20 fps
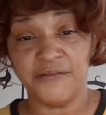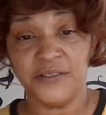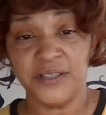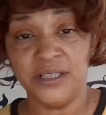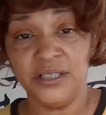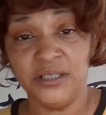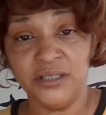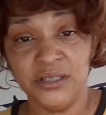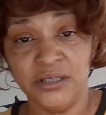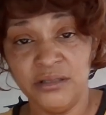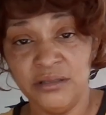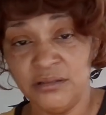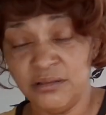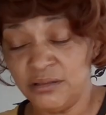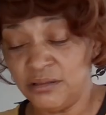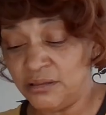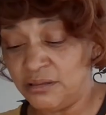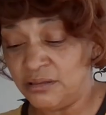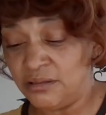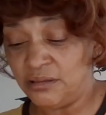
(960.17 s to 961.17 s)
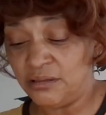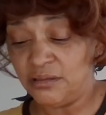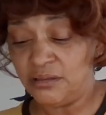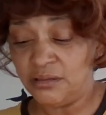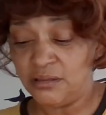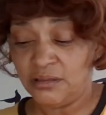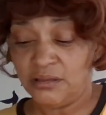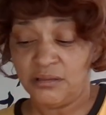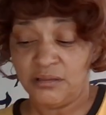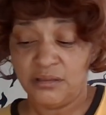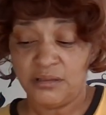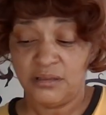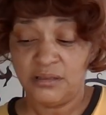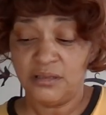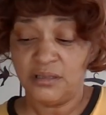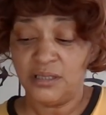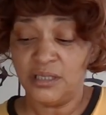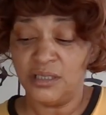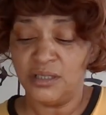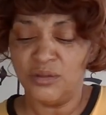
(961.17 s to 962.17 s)
a failure
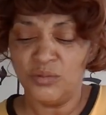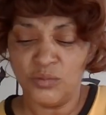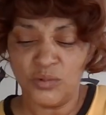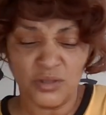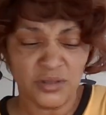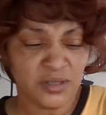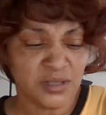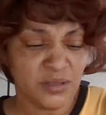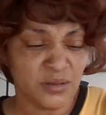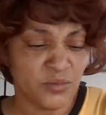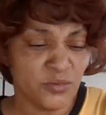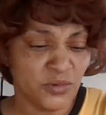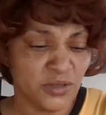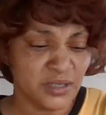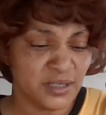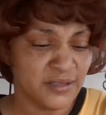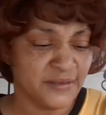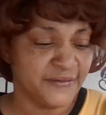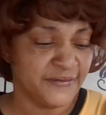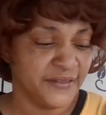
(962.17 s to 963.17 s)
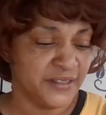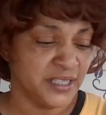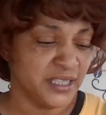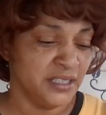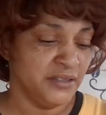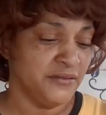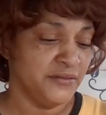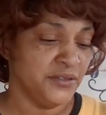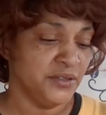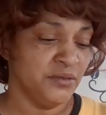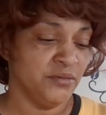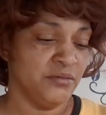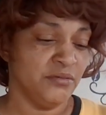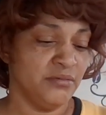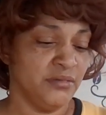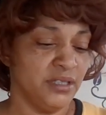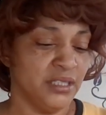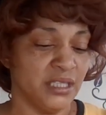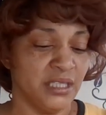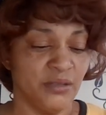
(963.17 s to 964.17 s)
and you want someone to forgive you.
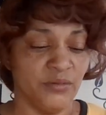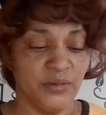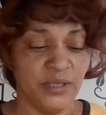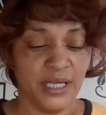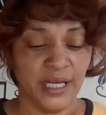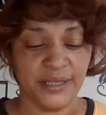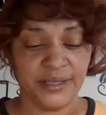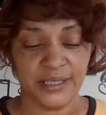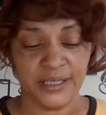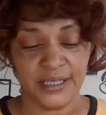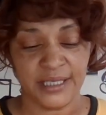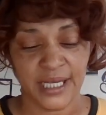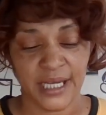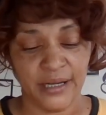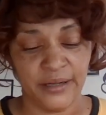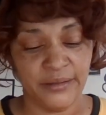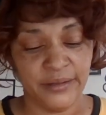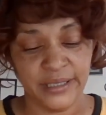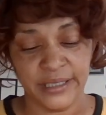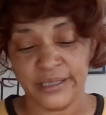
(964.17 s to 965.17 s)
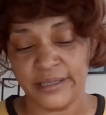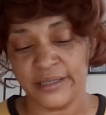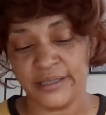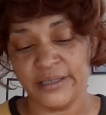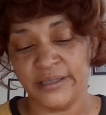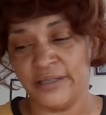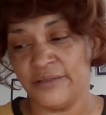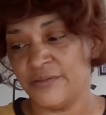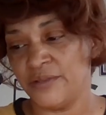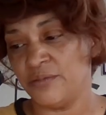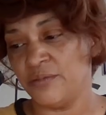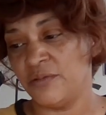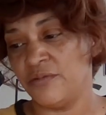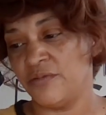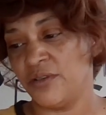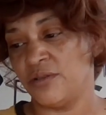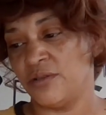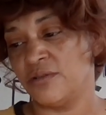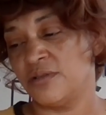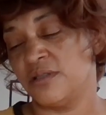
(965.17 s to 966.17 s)
And then we got the doubt and love in
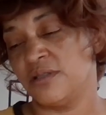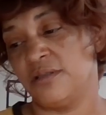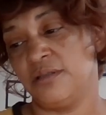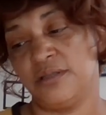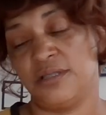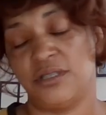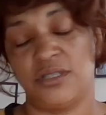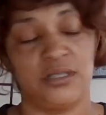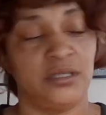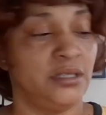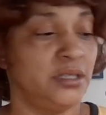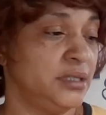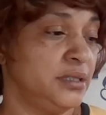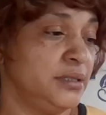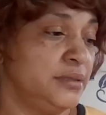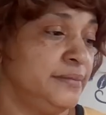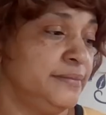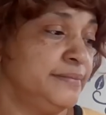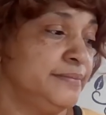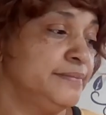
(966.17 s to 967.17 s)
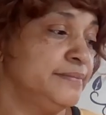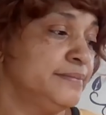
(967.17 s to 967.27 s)
reverse. Huh?